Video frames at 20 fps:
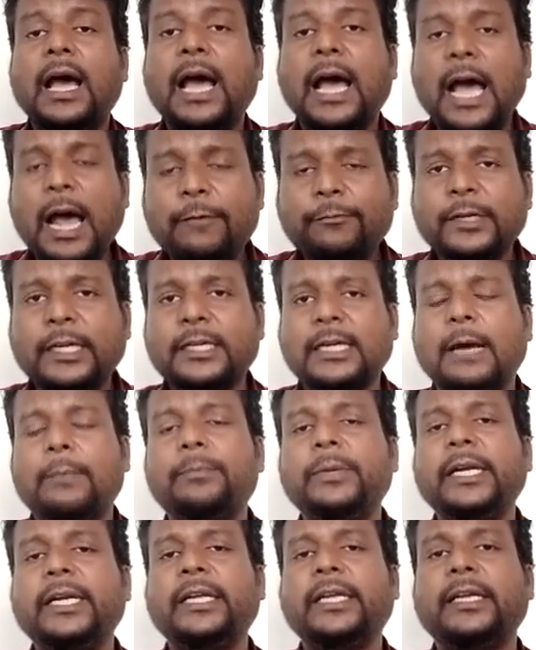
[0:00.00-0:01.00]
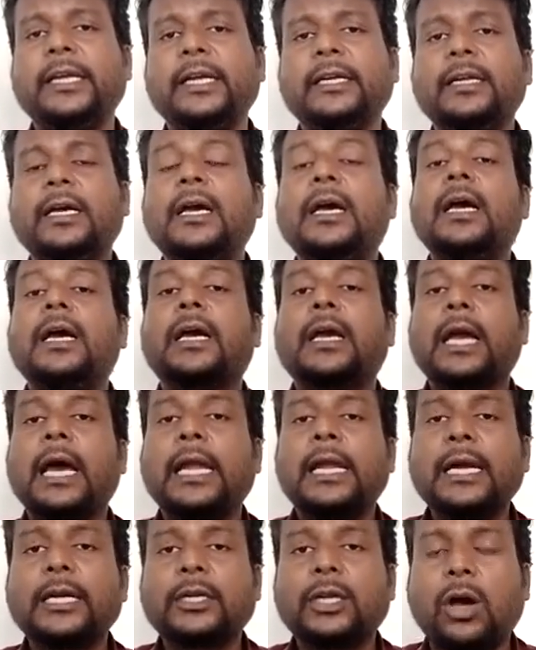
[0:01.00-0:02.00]
After completing it,
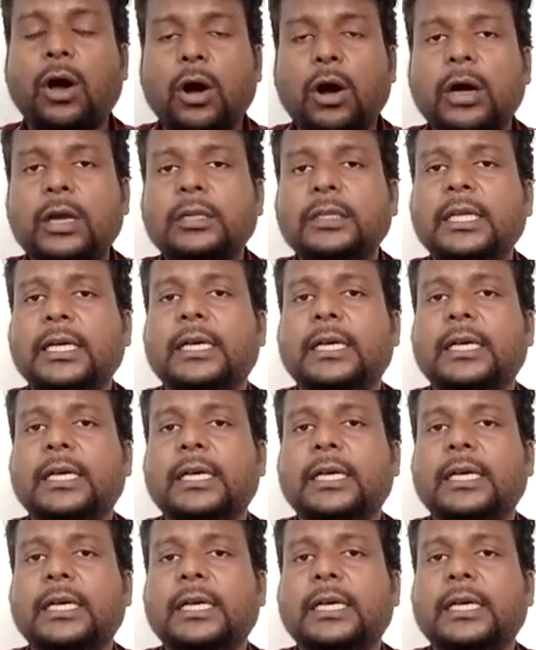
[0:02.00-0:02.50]
collect all